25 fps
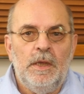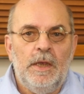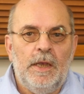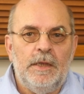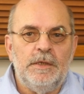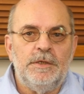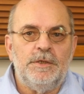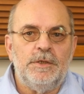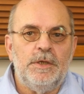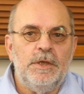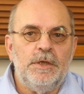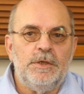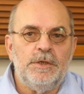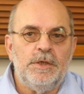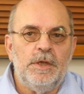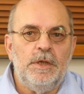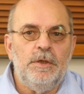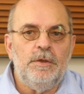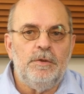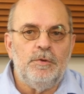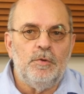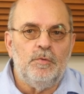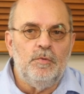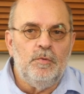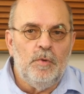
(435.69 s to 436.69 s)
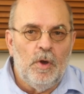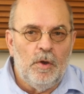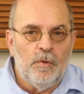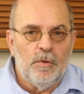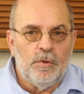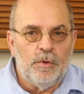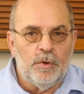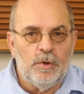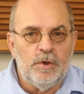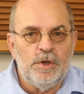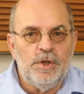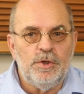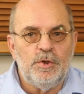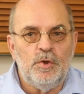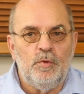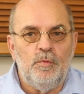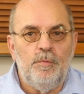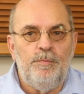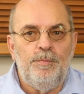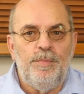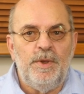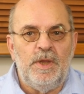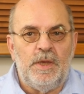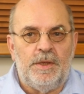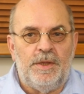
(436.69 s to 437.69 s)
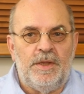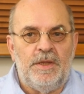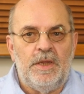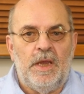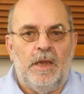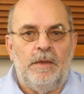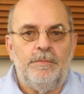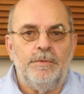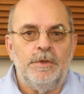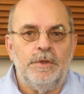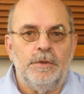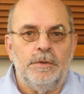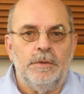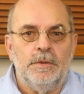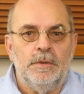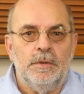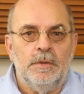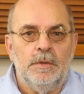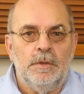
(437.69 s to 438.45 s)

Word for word: and 16 to 32 bit depth.